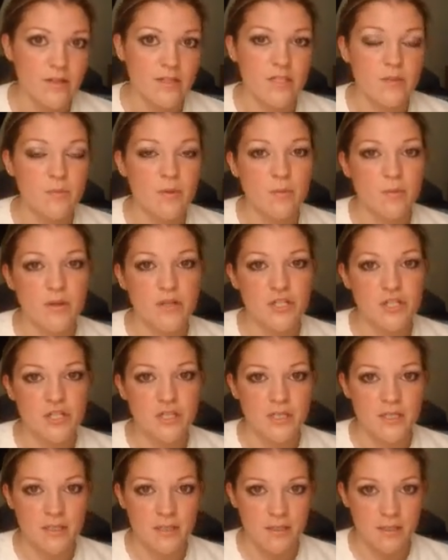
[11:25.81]
dip your brush
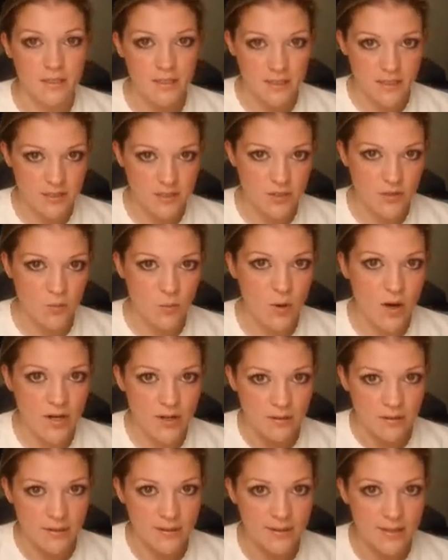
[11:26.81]
into the water
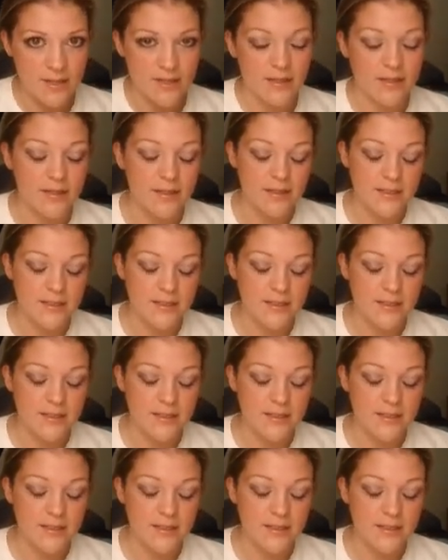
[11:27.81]
and then